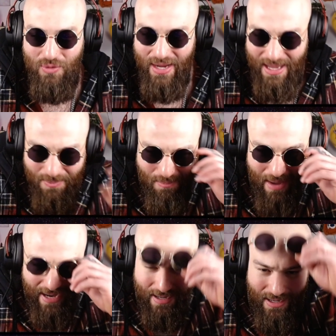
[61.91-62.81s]
Do I get
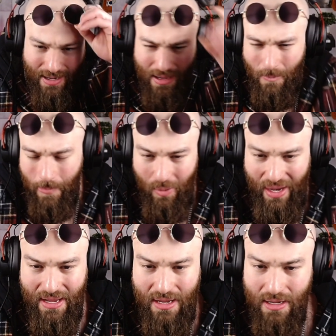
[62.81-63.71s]
mated?
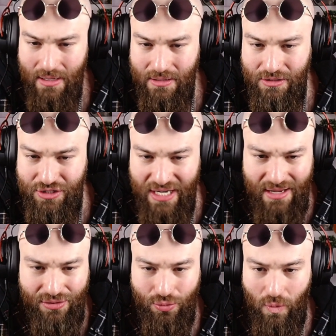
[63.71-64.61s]
Wait,
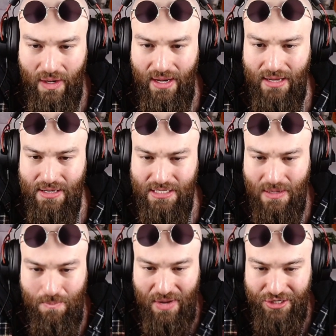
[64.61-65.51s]
G3,
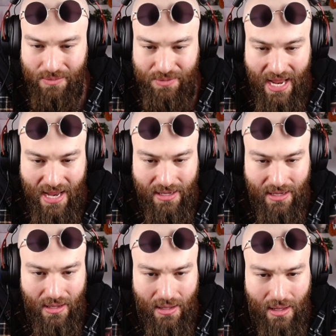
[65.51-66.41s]
doesn't bishop
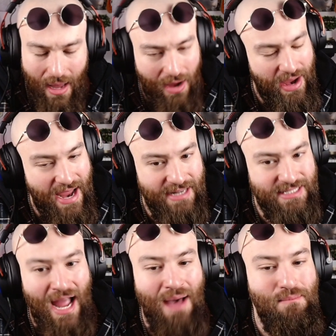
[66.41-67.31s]
take? Okay, it's
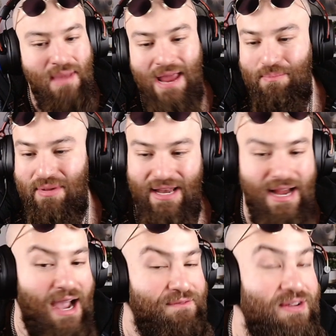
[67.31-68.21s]
not mate, but then I
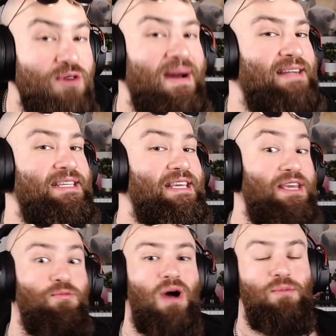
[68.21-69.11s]
have to go back to
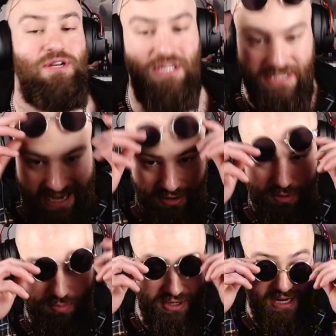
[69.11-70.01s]
E1, which is
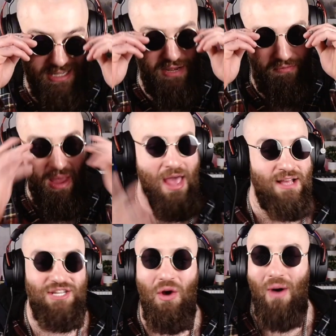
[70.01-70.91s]
counterproductive.
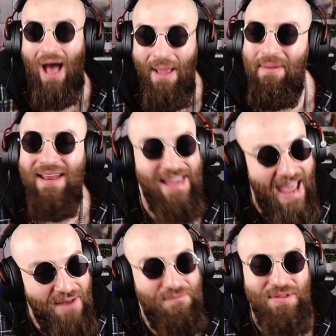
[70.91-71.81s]
So I'm gonna
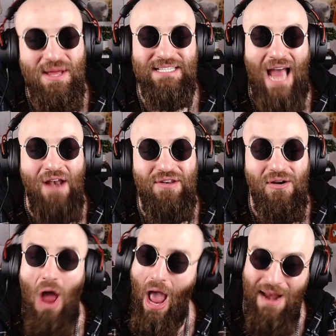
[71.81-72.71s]
head for the
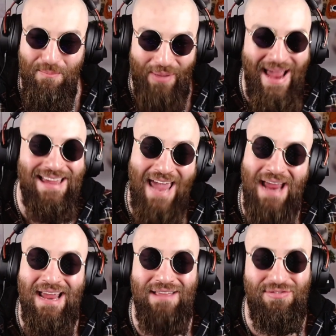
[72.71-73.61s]
center and play
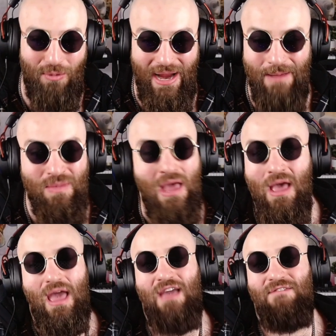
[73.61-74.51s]
king E3.
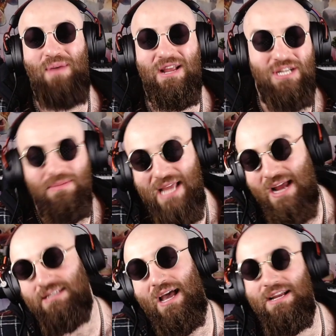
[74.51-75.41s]
If bishop
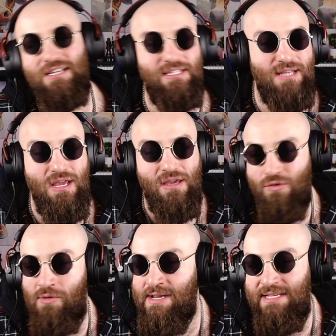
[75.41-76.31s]
takes, I just take. If
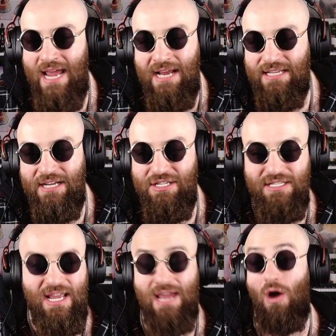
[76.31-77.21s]
queen takes, I
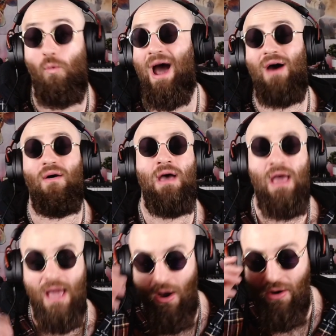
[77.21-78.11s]
just take. Wow.
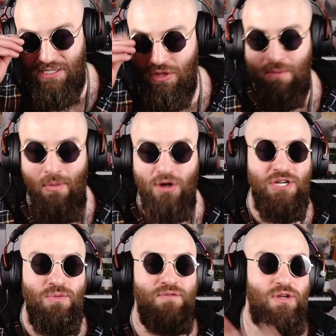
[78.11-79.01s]
Okay, so the
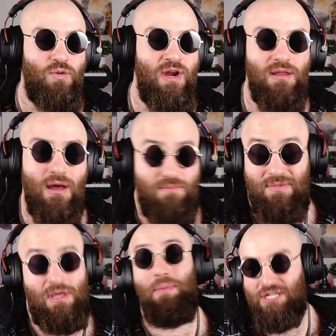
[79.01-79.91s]
Martian moved
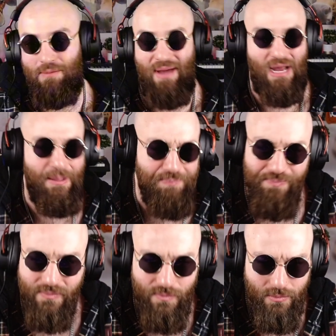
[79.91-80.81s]
the bishop back.
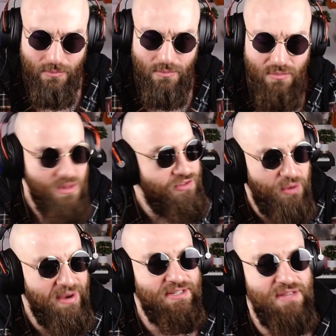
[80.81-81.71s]

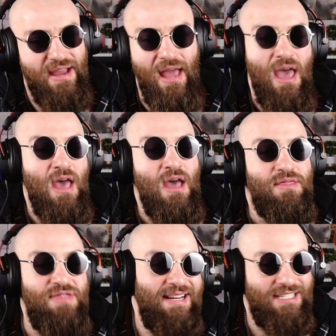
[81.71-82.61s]
So here's the thing.
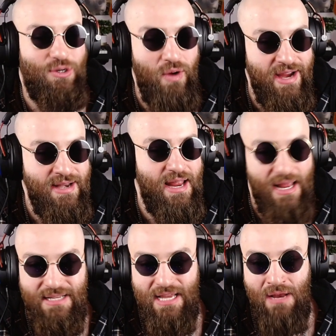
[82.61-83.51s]
This queen
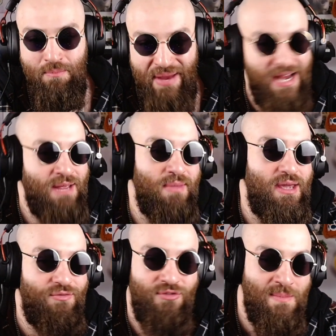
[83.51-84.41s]
is impeding
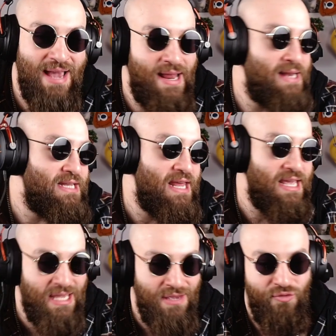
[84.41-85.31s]
me from getting to the
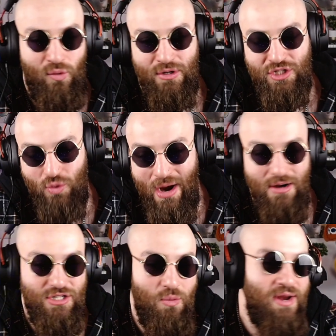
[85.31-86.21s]
e4
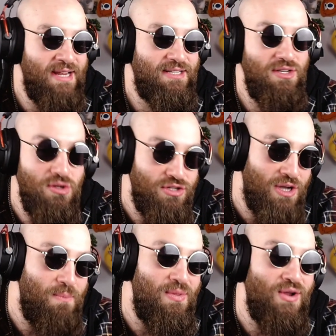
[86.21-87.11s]
square, so we need to do
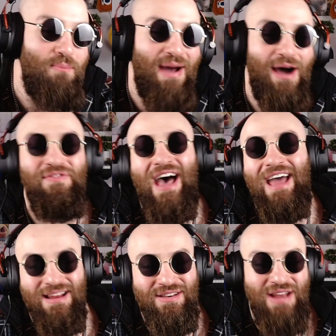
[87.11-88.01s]
something about
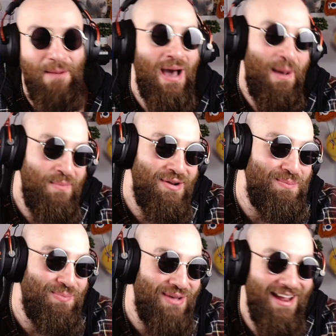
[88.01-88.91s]
that, and I'm gonna
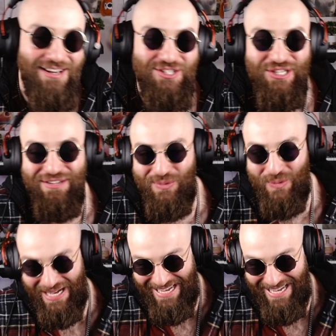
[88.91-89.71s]
play a g3.